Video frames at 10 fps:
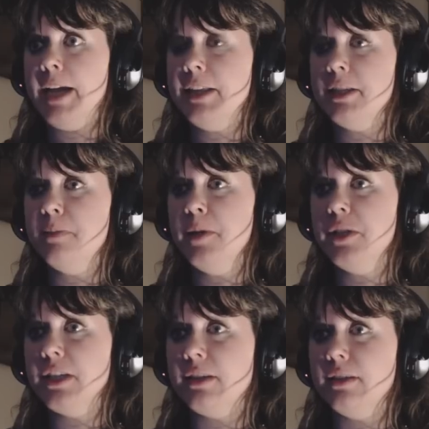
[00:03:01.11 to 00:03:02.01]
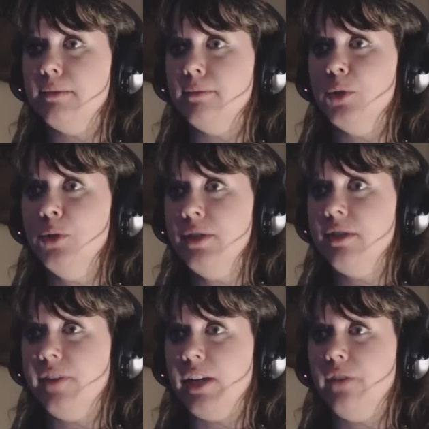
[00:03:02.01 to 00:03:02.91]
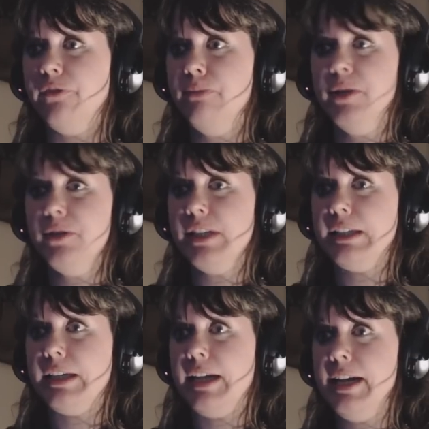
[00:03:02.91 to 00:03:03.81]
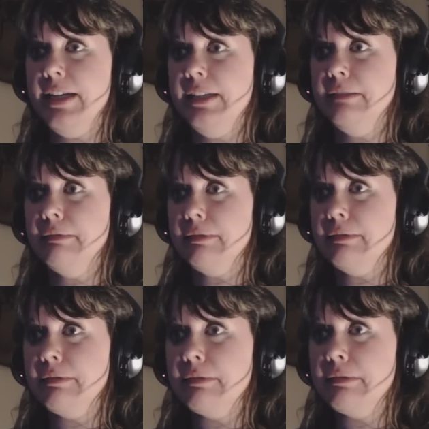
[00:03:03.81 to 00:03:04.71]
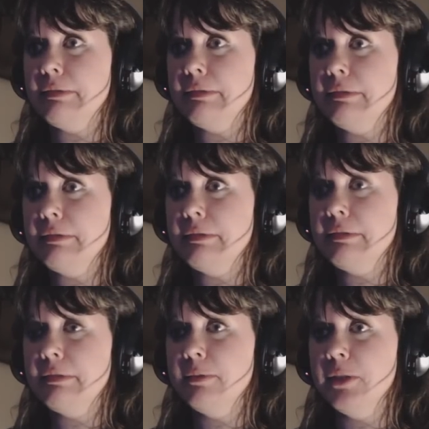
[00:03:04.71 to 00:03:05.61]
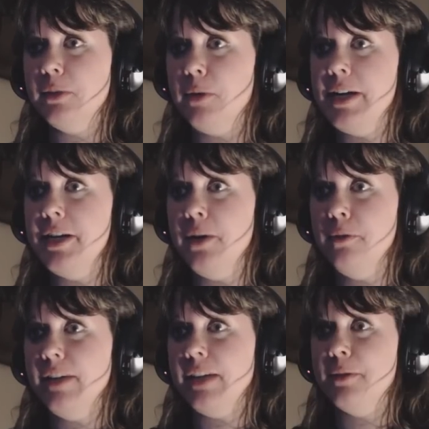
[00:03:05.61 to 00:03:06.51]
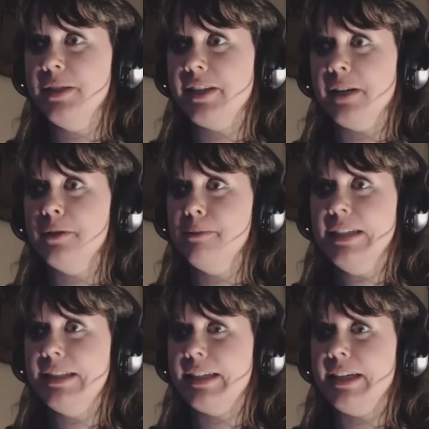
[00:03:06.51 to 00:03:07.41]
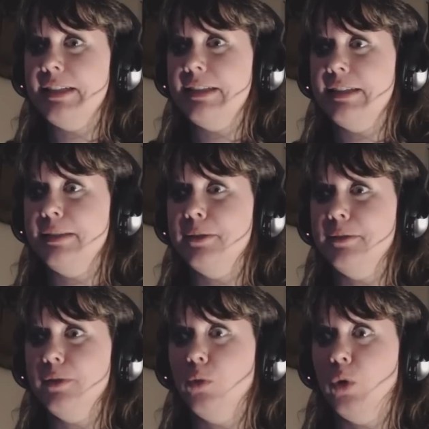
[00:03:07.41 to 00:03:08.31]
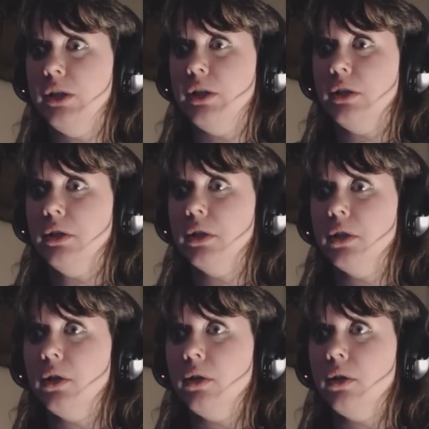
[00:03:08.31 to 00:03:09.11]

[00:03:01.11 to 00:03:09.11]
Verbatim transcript: I hate this music, the Ruins of Elf music, I hate it! With the radio, that always scared me as a kid, and oh, what the...